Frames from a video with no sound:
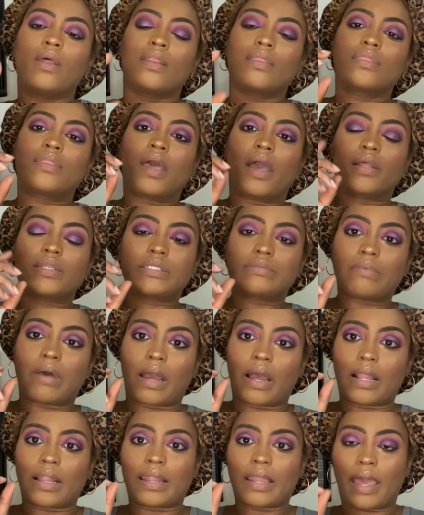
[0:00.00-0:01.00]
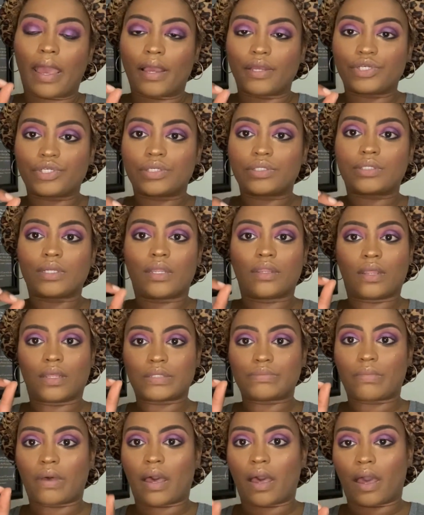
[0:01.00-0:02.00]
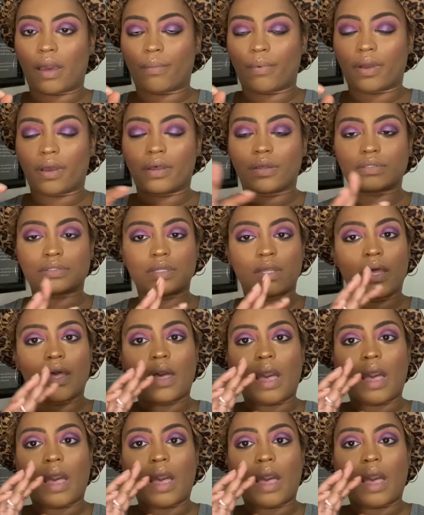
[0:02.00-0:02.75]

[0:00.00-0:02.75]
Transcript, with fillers: That's my lashes and that's my eyebrows.